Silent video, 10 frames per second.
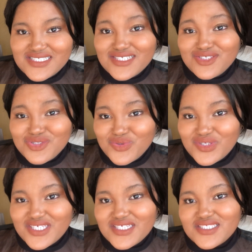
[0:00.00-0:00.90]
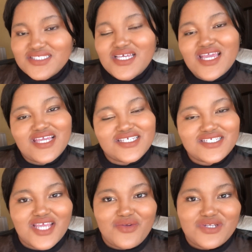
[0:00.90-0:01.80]
enjoy it.
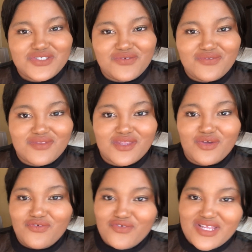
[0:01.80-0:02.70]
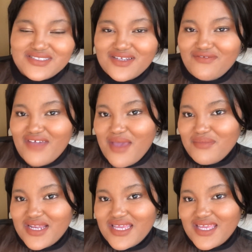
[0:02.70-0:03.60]
Share it with your friends and
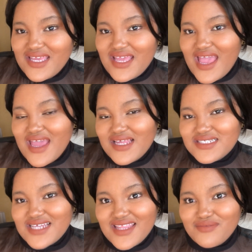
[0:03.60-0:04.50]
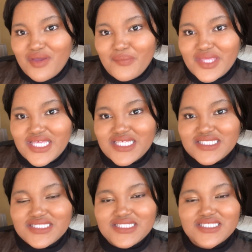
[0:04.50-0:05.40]
family and other mummies.